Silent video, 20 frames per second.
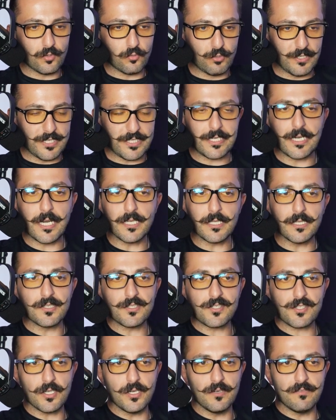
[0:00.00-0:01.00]

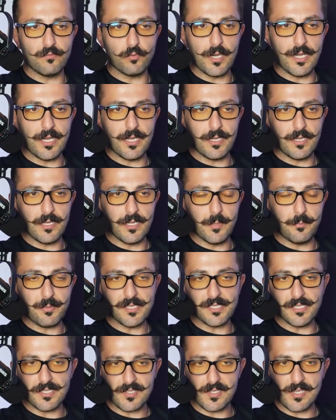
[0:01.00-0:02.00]
regardless of what
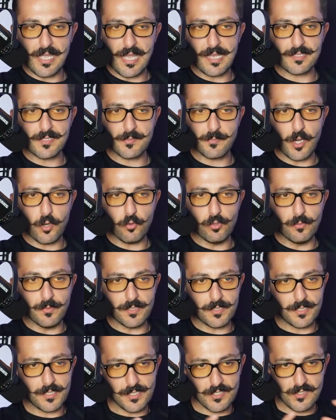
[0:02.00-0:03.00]
opinions he has about
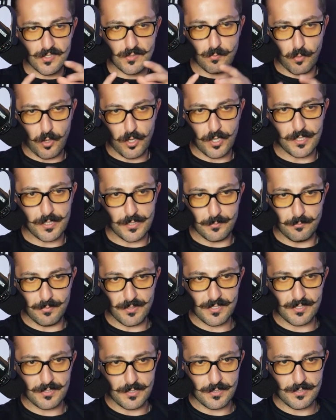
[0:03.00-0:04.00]
women, he's smart in
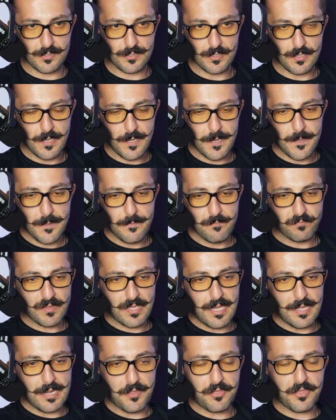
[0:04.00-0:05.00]
business.
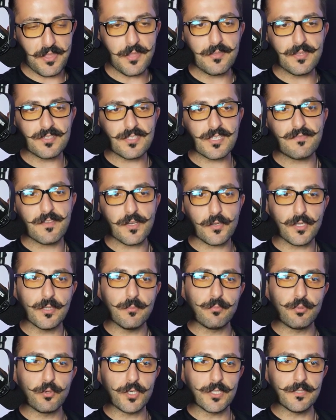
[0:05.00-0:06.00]
Yeah. And I think this is very
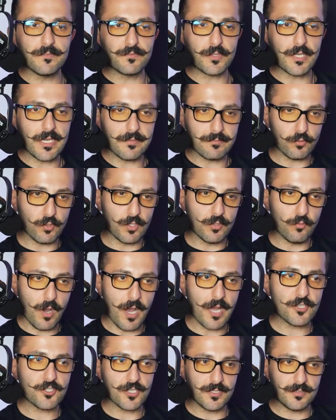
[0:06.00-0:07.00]
important for everyone
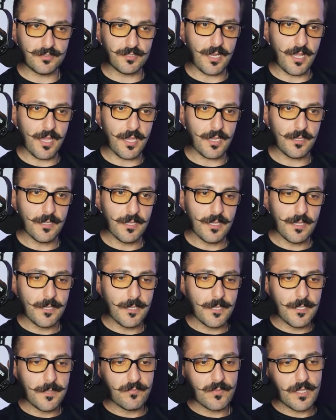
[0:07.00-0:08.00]
watching today
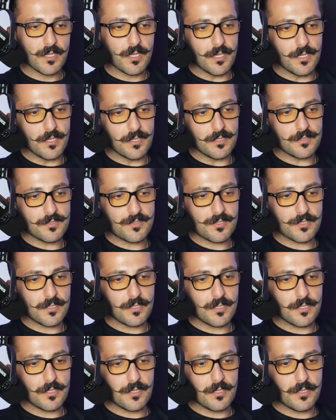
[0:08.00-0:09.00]
is
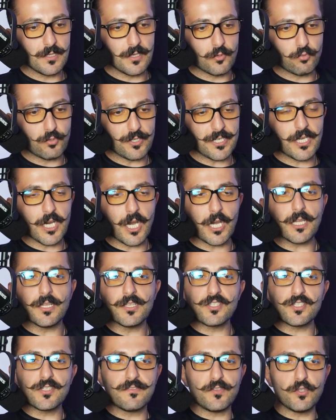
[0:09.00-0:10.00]

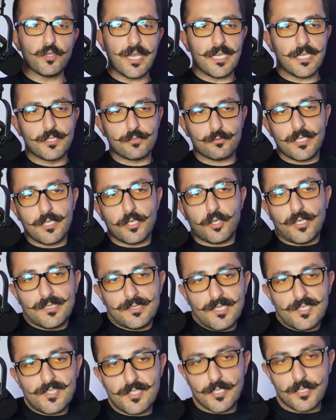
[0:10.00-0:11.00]
regardless if you agree or
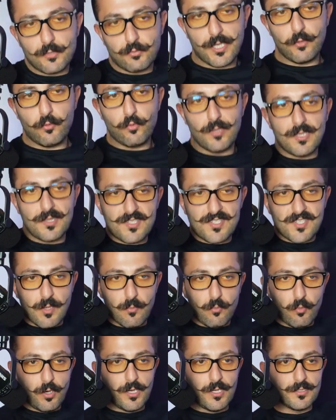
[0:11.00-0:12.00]
disagree with
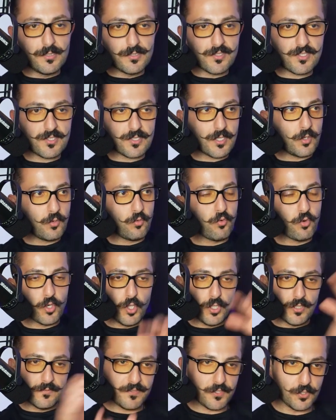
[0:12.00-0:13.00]
someone's
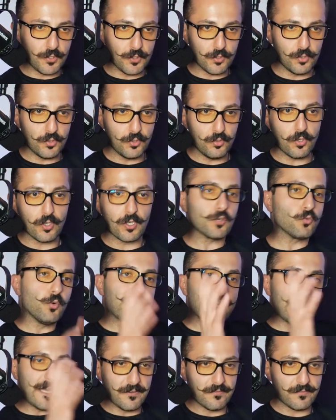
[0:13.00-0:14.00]
worldview or
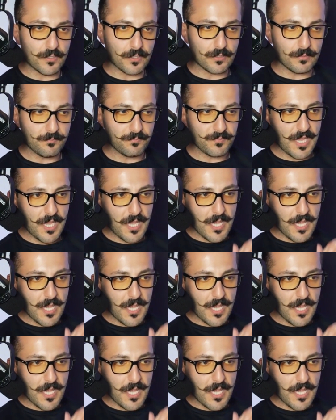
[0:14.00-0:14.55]
whatever,